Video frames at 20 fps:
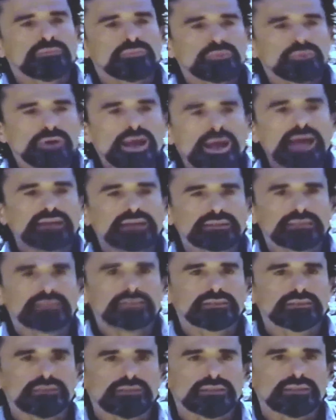uh
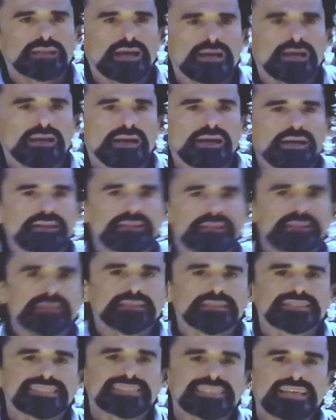practical on, on
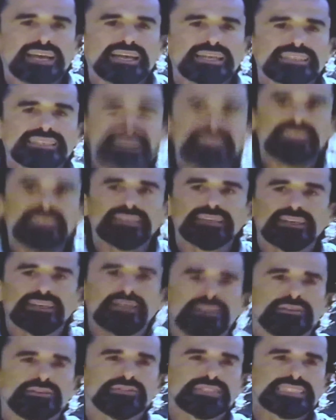this, the idea
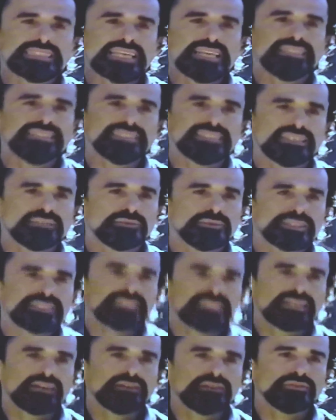of sensing
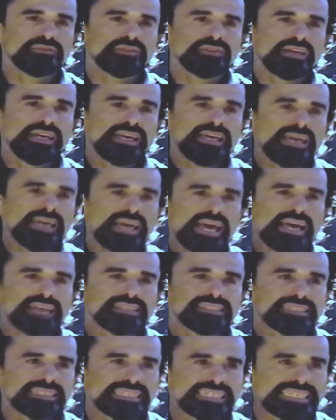oneself
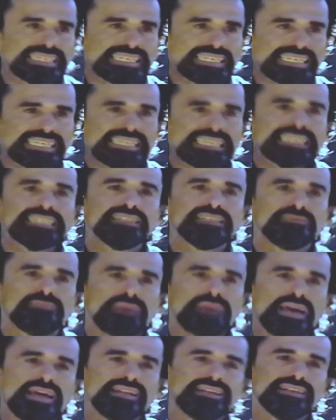as an
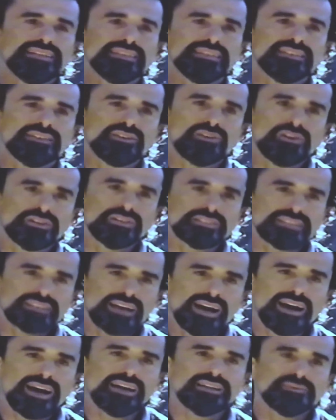independent,
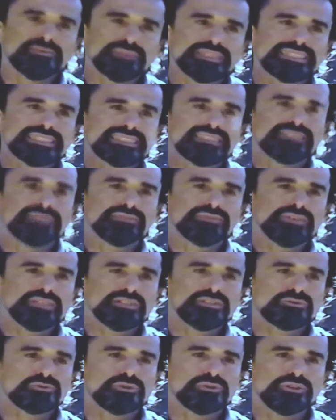autonomous
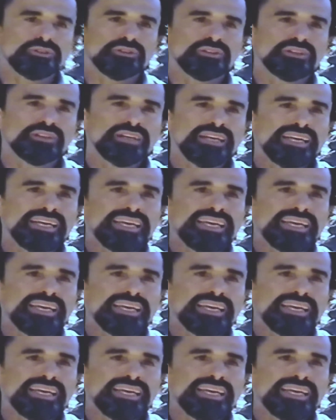individual